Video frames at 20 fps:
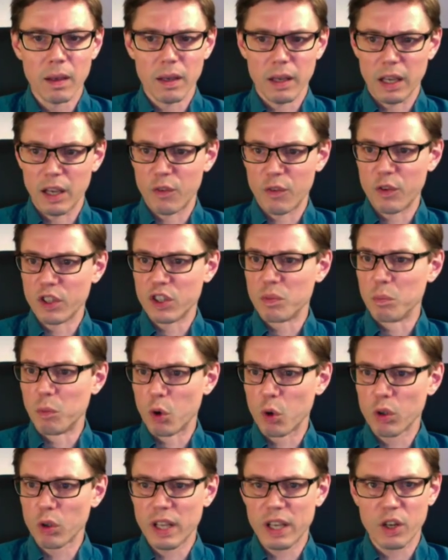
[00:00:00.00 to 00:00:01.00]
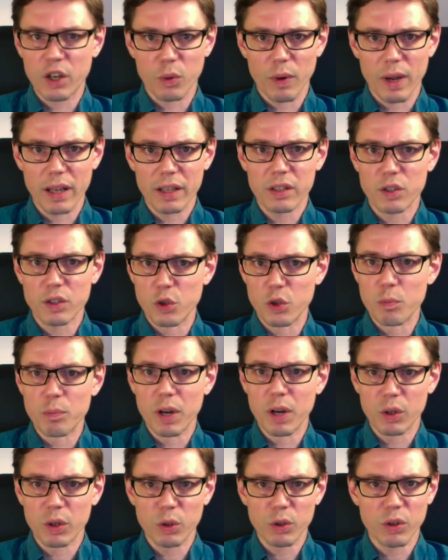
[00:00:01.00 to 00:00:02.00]
if it's morally correct to
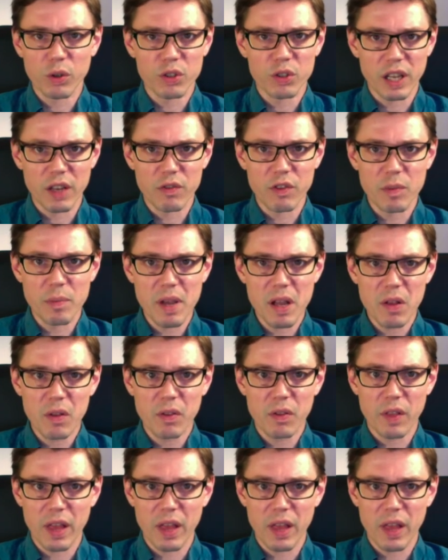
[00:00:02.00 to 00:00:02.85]
buckle your safety belt,